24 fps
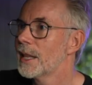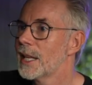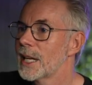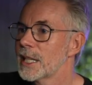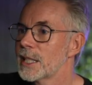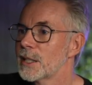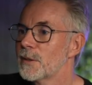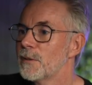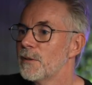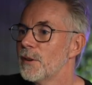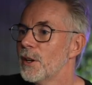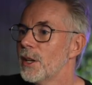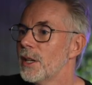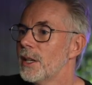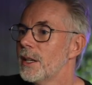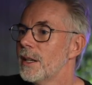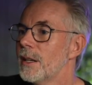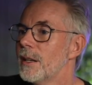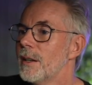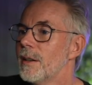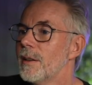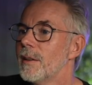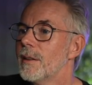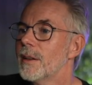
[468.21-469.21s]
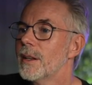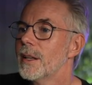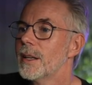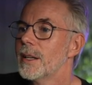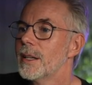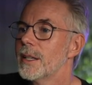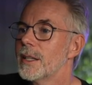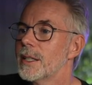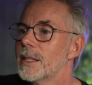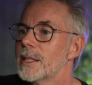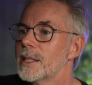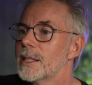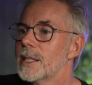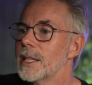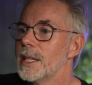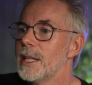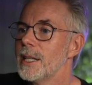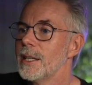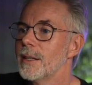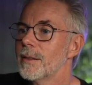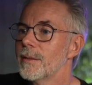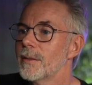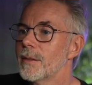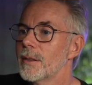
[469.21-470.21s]
That's fun.
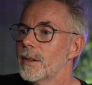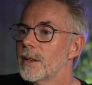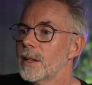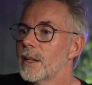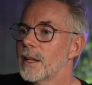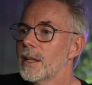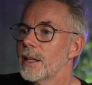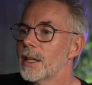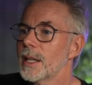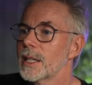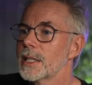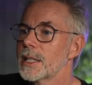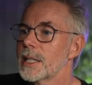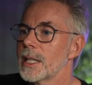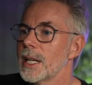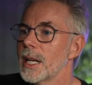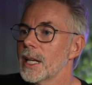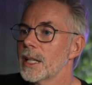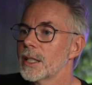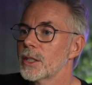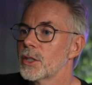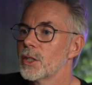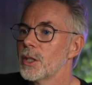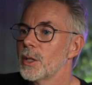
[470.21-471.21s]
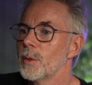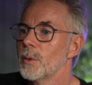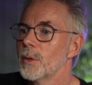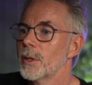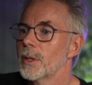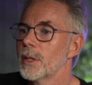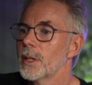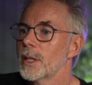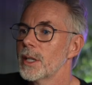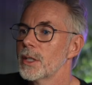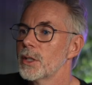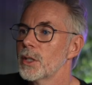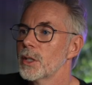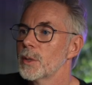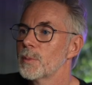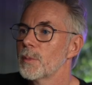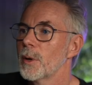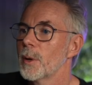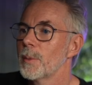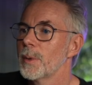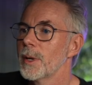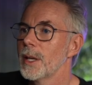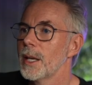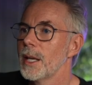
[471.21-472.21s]
See, that's the LG one. Let's just
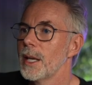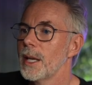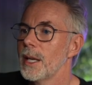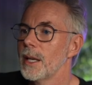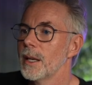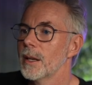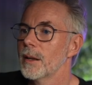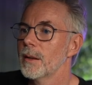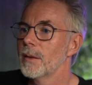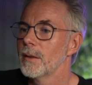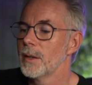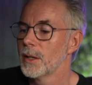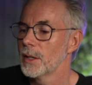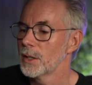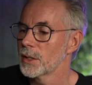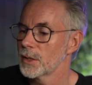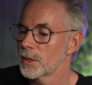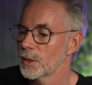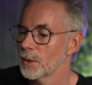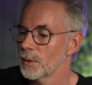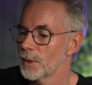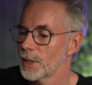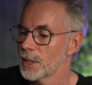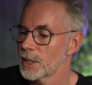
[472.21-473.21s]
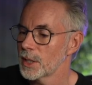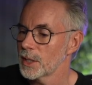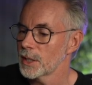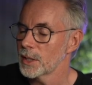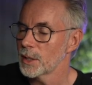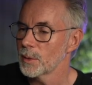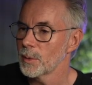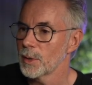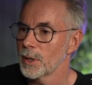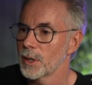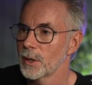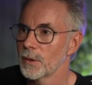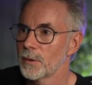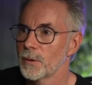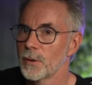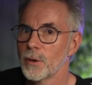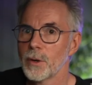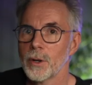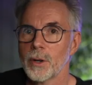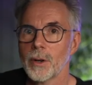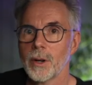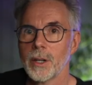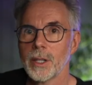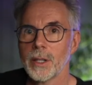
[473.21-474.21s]
pop it here. So this is the one in the
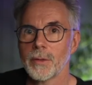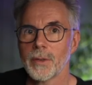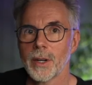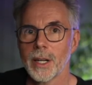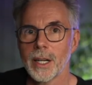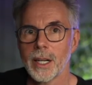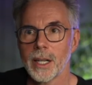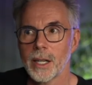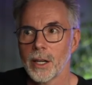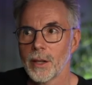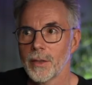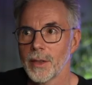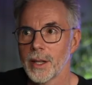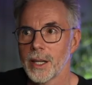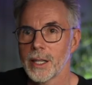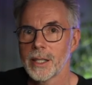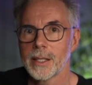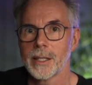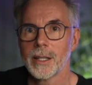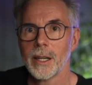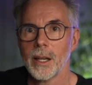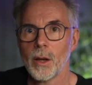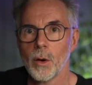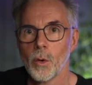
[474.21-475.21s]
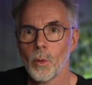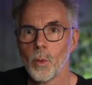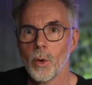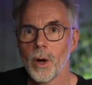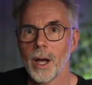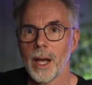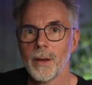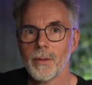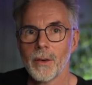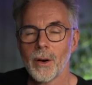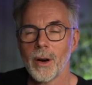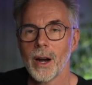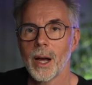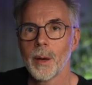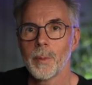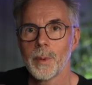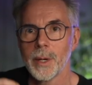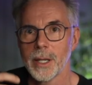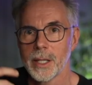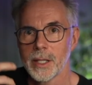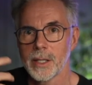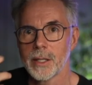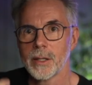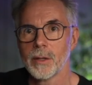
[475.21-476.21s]
foreground. If I click on this, whatever app
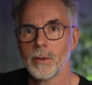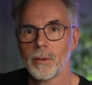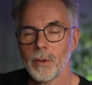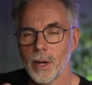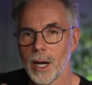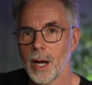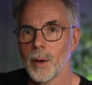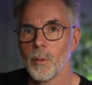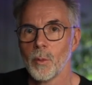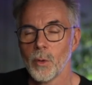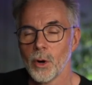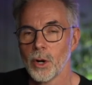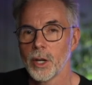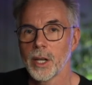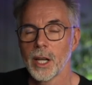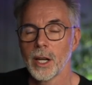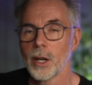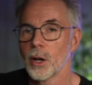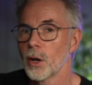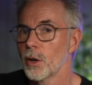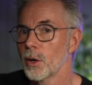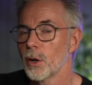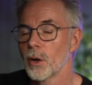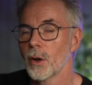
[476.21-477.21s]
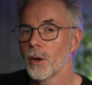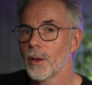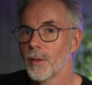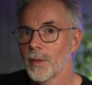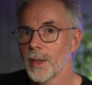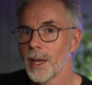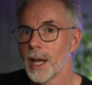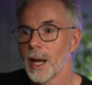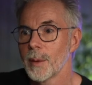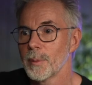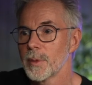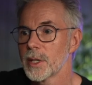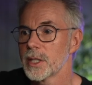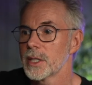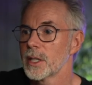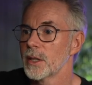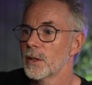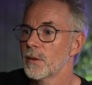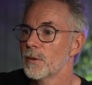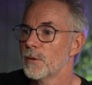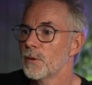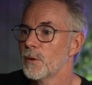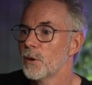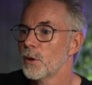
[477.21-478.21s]
is I'm working on, or the app that's in
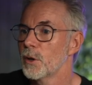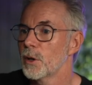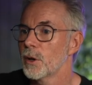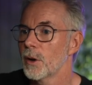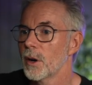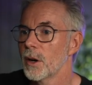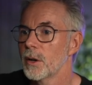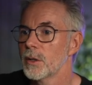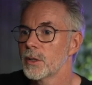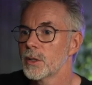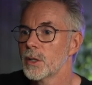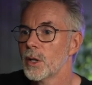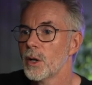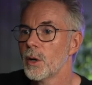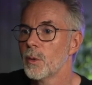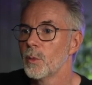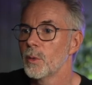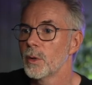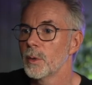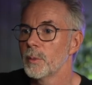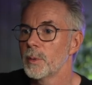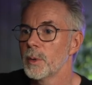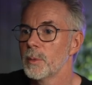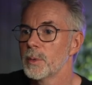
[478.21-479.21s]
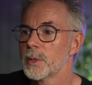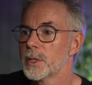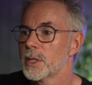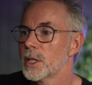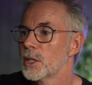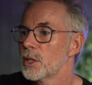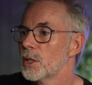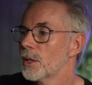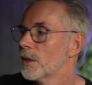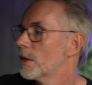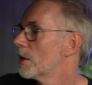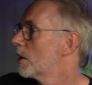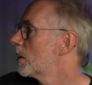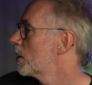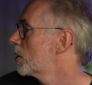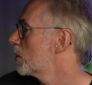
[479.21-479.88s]
the foreground, will be positioned there.